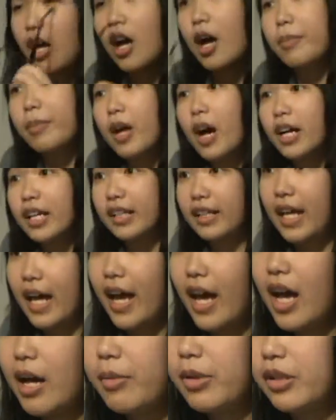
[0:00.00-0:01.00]
I'm not in the
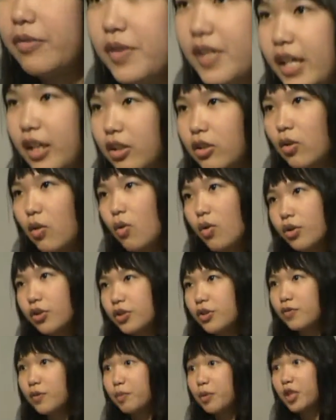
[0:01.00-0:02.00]
habit of taking
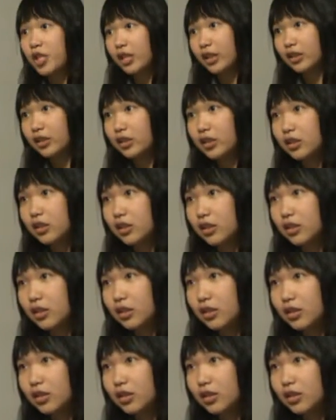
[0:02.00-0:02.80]
orders from chinks.